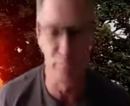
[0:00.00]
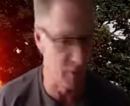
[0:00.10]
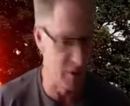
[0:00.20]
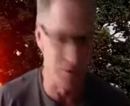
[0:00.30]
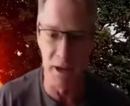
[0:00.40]

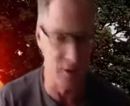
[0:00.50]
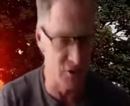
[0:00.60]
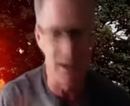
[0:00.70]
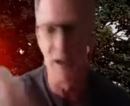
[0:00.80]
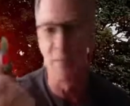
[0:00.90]
Doesn't matter.
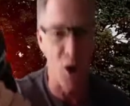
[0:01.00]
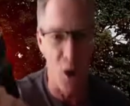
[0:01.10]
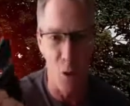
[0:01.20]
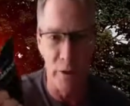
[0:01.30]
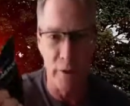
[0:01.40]
Just get them to
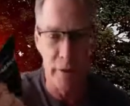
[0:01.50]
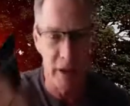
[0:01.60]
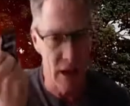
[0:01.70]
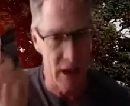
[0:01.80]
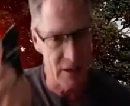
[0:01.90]
hold it.
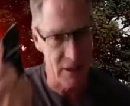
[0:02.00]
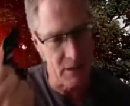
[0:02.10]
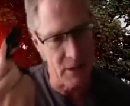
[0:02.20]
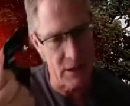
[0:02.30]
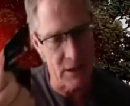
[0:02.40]
Has to be
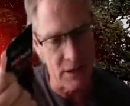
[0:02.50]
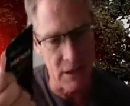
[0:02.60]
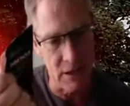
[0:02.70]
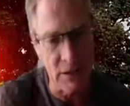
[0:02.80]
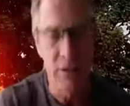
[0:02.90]
skin to
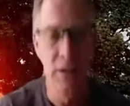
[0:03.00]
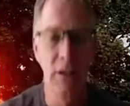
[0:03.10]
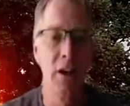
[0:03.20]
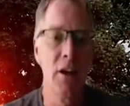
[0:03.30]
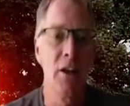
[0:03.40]
skin.
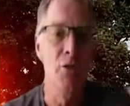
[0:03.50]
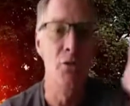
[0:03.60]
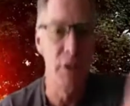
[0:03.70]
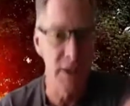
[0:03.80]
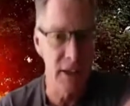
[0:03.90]
You
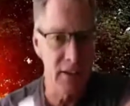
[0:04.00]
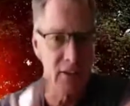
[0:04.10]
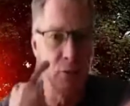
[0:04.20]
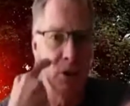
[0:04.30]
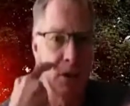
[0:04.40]
retest them with the